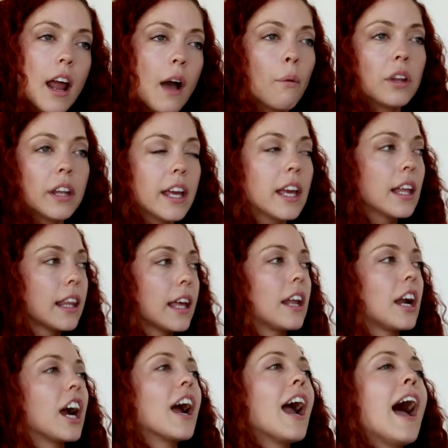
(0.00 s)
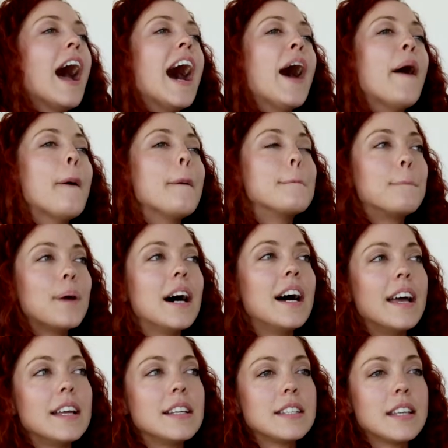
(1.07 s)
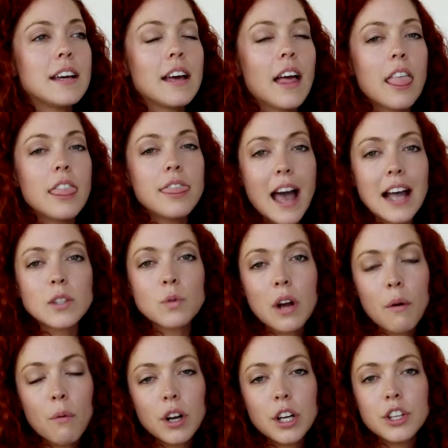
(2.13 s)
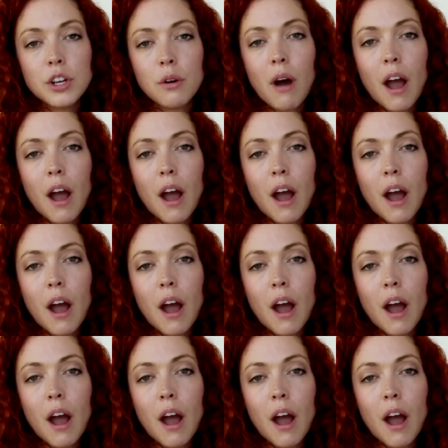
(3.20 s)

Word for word: I will link it later. But that's what I want to do.